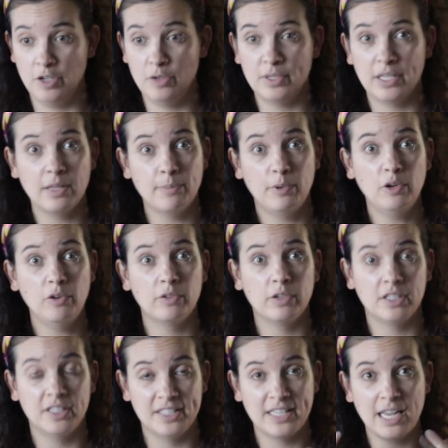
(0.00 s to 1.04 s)
using the
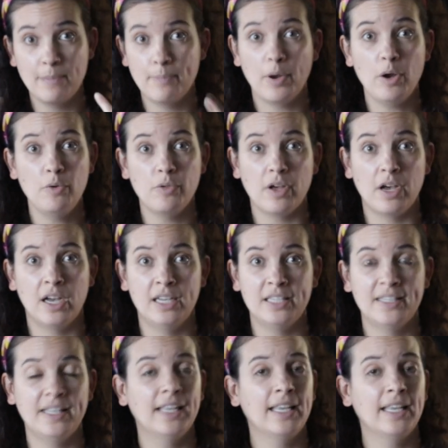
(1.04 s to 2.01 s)
plural and saying both eyes.